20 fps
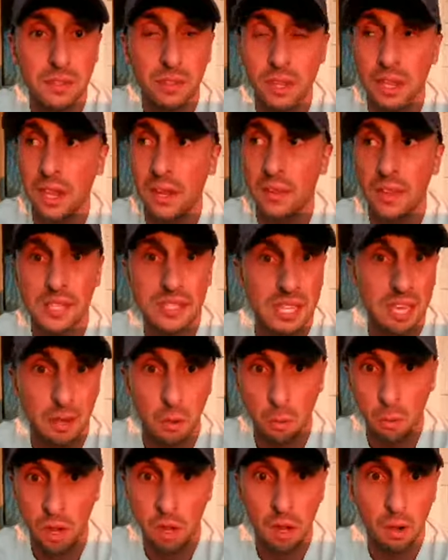Okay, that's kind of
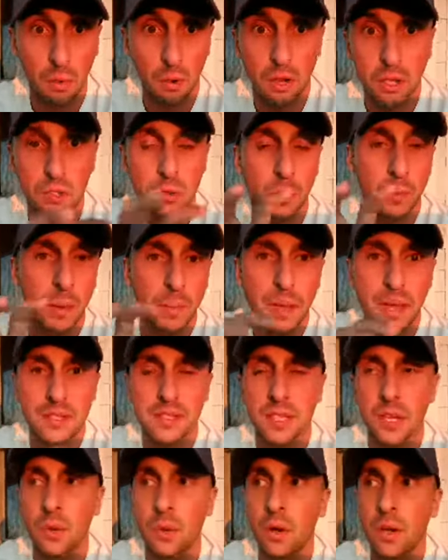where I was, where my
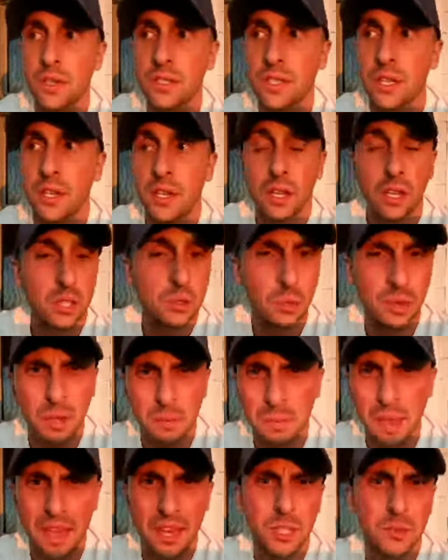mindset was, because we had
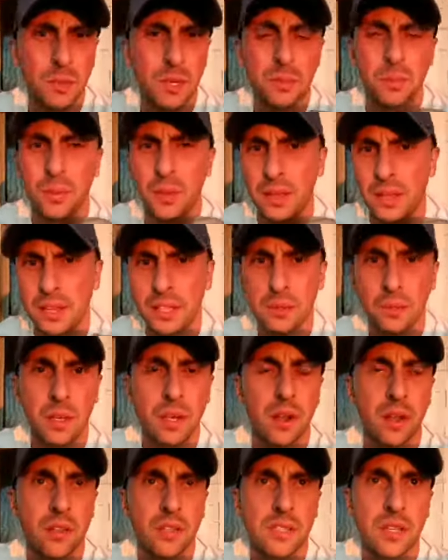management in place, we had
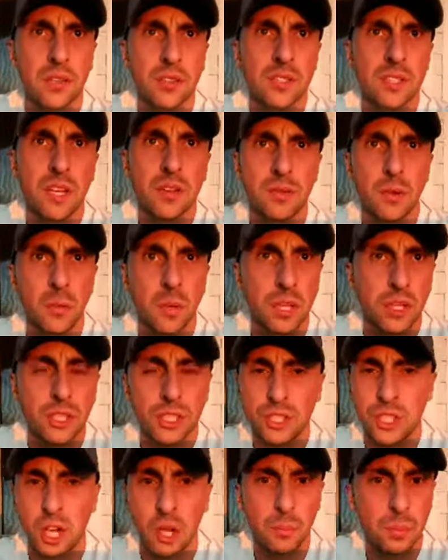all this other stuff that we could just
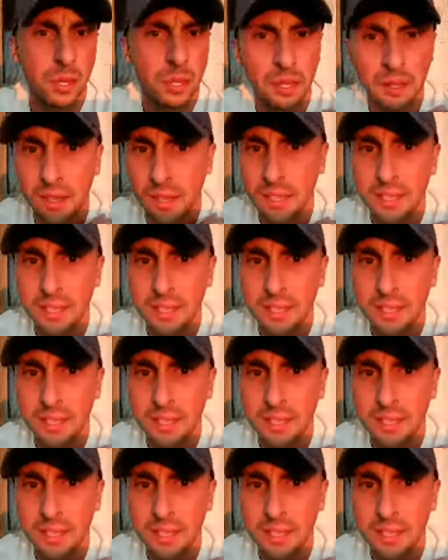jump in,